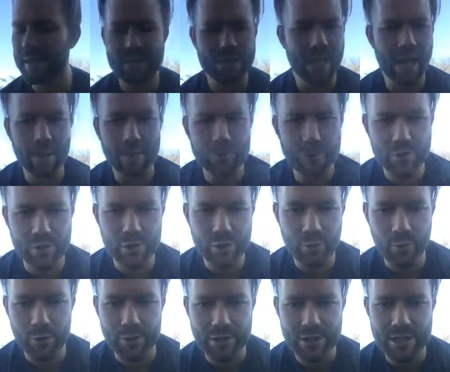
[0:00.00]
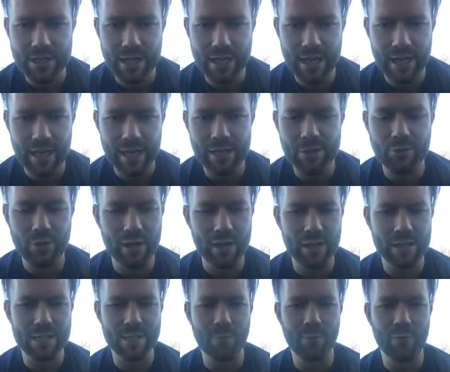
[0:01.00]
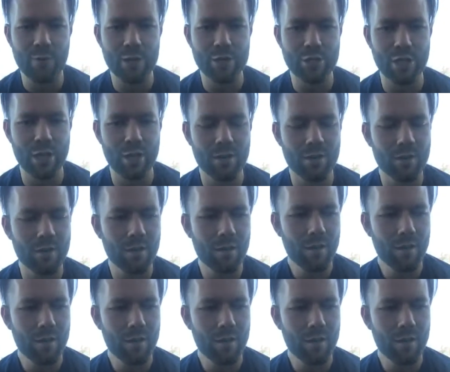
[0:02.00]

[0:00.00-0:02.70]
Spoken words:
It's absolutely gorgeous today, trying to get some fresh air,